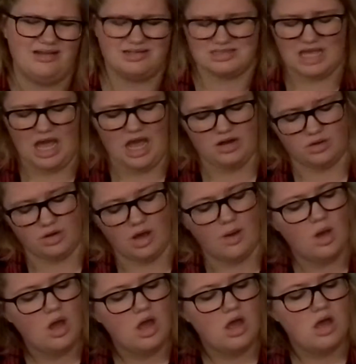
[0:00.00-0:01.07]
this, I don't
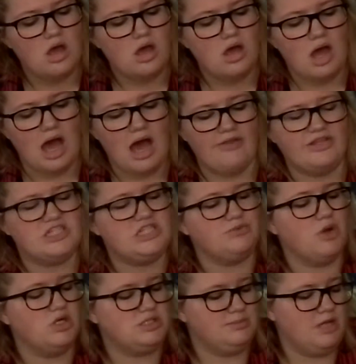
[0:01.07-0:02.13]
know uh, that she
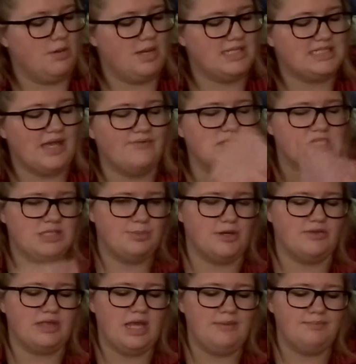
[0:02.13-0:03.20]
wrote to me on my 17th
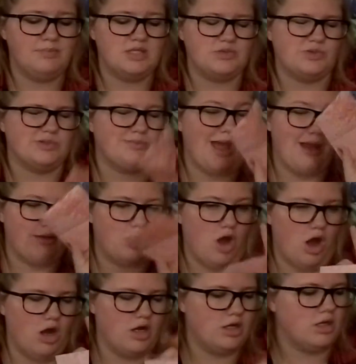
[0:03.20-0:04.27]
birthday. This was my
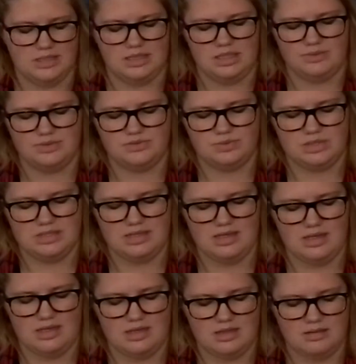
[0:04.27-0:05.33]
card. It was
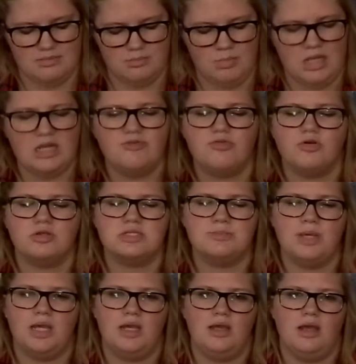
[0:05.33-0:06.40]
really meaningful to
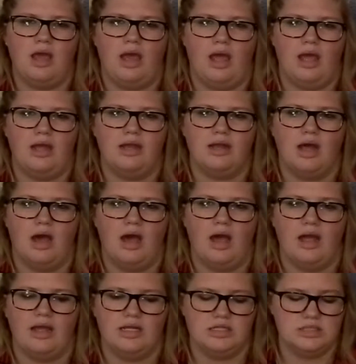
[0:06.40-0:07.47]
me and
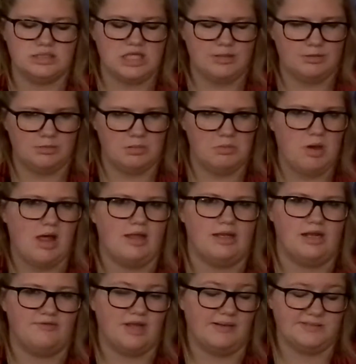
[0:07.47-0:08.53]
I keep it in my wallet
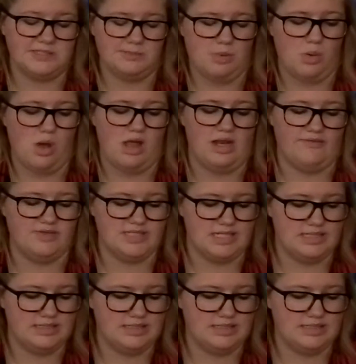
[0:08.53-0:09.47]
and I've kept it in my wallet ever since.